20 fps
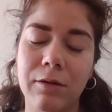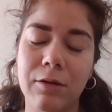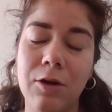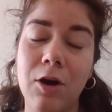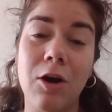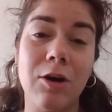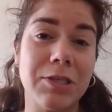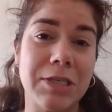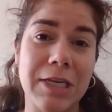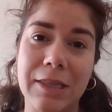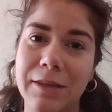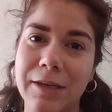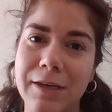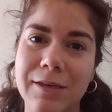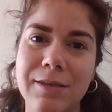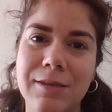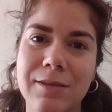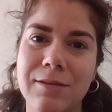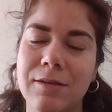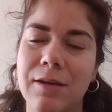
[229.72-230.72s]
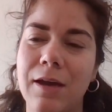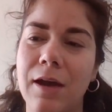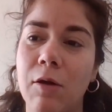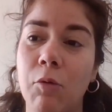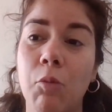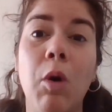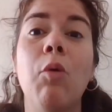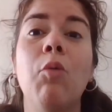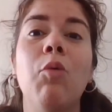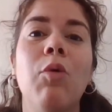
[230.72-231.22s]
causing this?
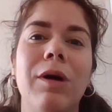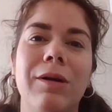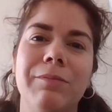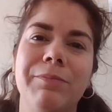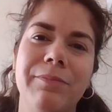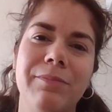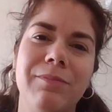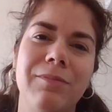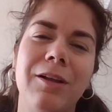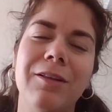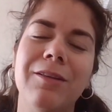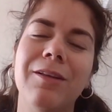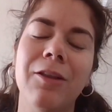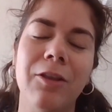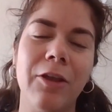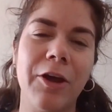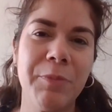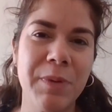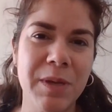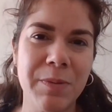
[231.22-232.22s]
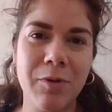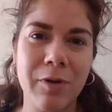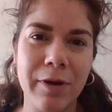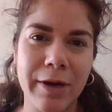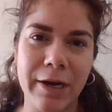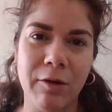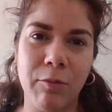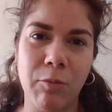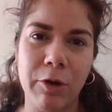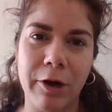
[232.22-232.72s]
What a lot of people
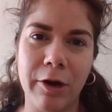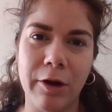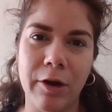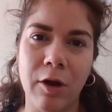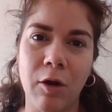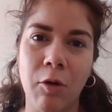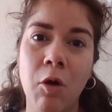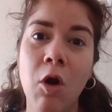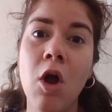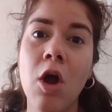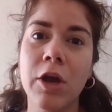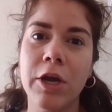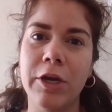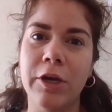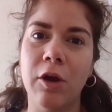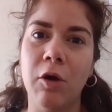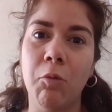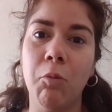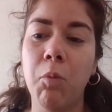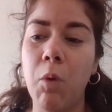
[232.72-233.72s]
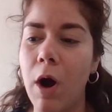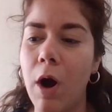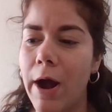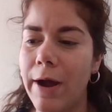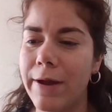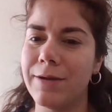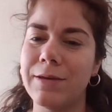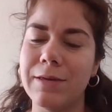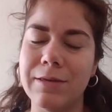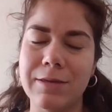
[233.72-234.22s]
kind of want to know,
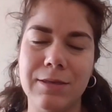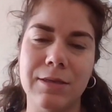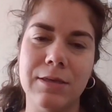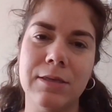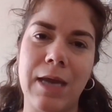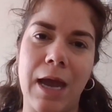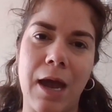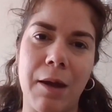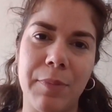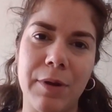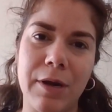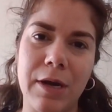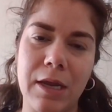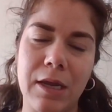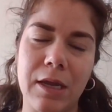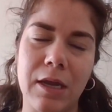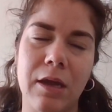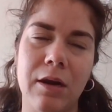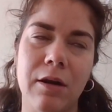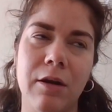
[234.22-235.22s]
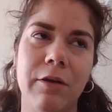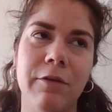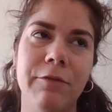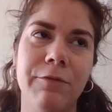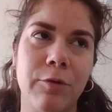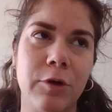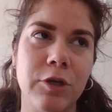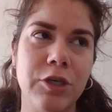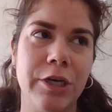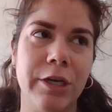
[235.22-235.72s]
why is this happening? And
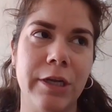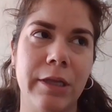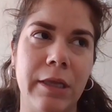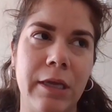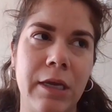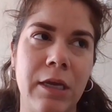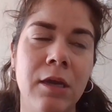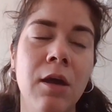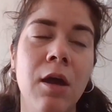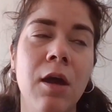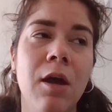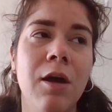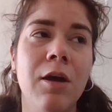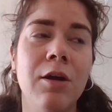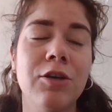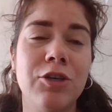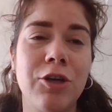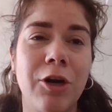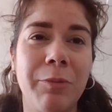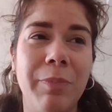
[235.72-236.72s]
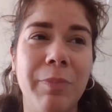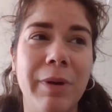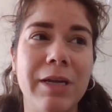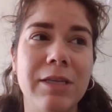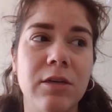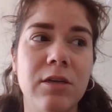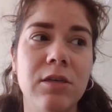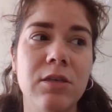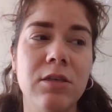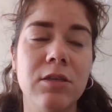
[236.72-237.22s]
unfortunately, shark
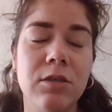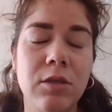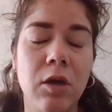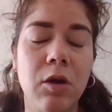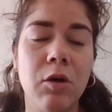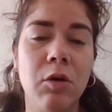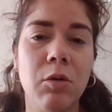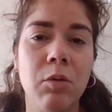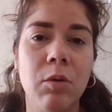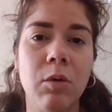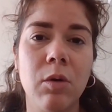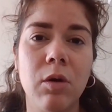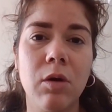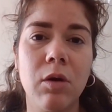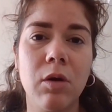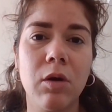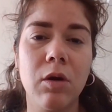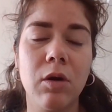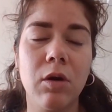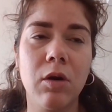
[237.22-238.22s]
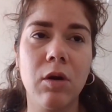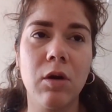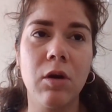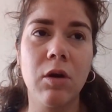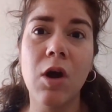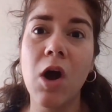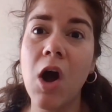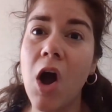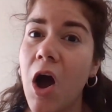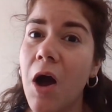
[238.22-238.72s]
bites are so
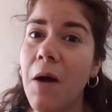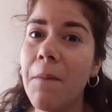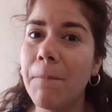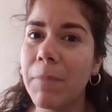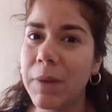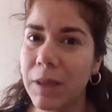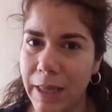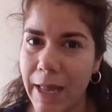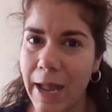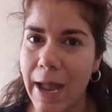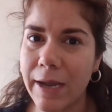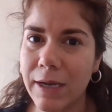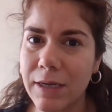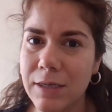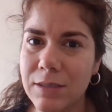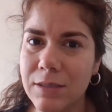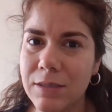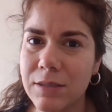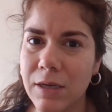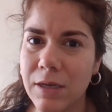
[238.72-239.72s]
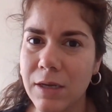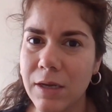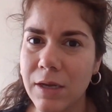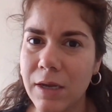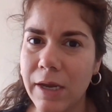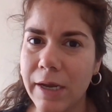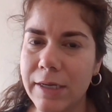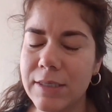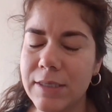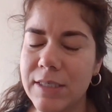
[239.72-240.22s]
complex
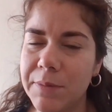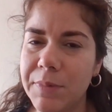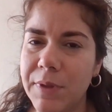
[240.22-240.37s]
and